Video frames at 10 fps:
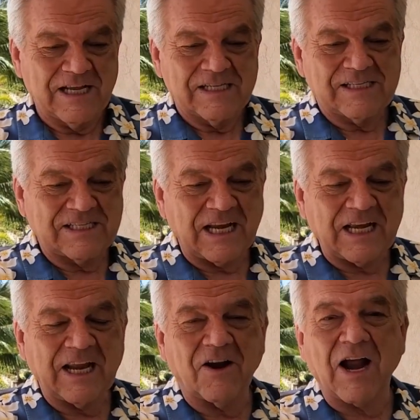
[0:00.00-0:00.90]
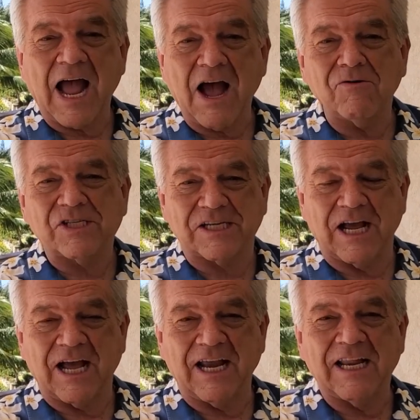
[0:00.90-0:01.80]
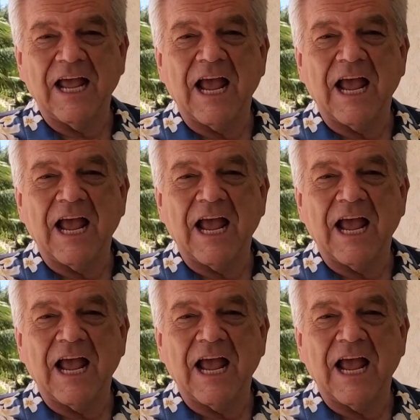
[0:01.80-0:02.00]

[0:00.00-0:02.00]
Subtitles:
sit here outside,